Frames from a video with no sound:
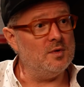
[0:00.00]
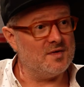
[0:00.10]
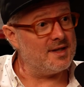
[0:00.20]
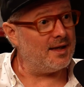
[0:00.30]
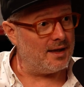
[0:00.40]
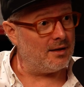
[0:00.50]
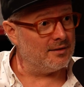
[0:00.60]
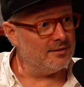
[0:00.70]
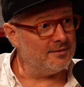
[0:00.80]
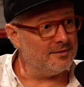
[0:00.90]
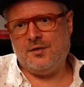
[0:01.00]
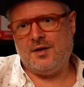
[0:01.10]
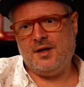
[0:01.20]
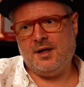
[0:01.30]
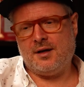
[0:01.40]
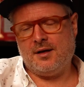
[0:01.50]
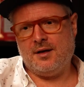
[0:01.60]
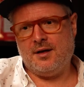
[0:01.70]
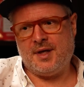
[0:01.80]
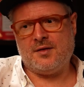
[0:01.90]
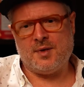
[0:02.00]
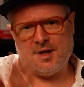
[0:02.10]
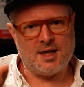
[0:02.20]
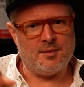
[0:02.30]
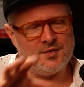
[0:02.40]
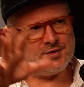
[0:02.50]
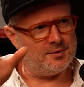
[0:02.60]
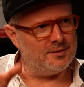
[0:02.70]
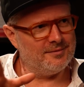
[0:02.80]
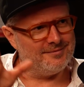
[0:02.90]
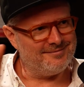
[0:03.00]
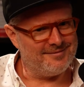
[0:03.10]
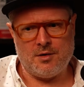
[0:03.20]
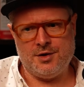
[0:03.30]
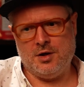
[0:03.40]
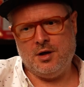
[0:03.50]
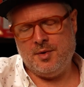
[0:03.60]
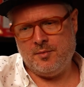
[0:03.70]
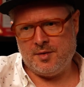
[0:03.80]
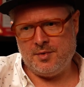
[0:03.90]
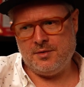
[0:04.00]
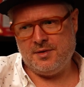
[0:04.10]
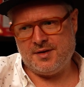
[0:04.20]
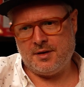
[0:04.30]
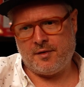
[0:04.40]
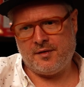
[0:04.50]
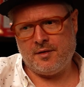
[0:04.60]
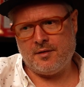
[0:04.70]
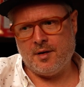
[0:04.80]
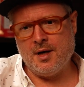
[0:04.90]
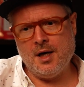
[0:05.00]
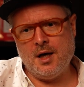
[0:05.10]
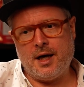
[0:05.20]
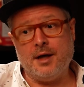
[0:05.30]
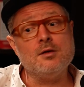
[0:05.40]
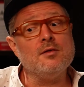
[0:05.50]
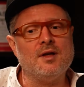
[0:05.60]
will stand out. So I think that's when it comes to our job and what we do, et cetera, et cetera. I do